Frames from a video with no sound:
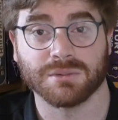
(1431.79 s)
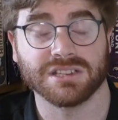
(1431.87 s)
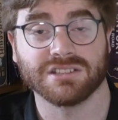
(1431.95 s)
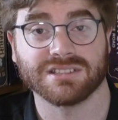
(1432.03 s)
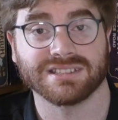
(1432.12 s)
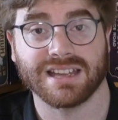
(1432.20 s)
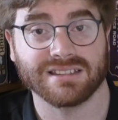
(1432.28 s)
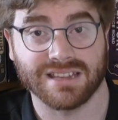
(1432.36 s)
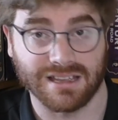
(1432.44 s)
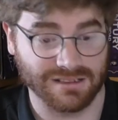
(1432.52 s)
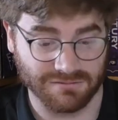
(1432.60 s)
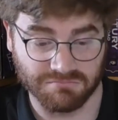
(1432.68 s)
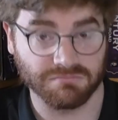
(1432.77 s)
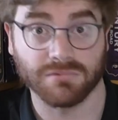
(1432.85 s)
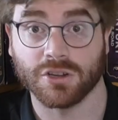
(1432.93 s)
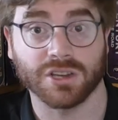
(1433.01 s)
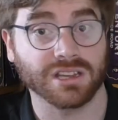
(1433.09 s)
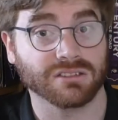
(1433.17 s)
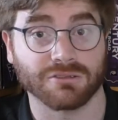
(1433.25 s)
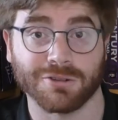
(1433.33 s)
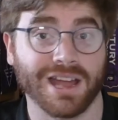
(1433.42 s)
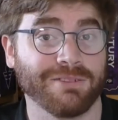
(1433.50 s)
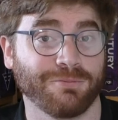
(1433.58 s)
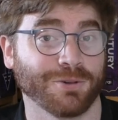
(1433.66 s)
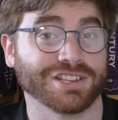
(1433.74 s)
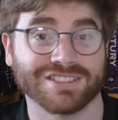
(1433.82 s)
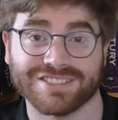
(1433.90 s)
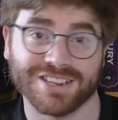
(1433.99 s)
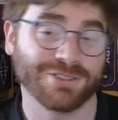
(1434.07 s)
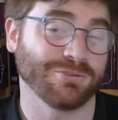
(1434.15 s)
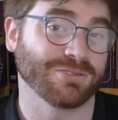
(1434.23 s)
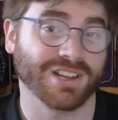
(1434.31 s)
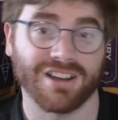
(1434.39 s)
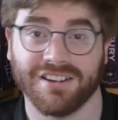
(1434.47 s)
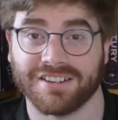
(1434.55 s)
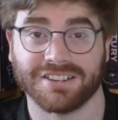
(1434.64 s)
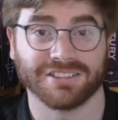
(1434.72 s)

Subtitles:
but he just sat there looking through every single card,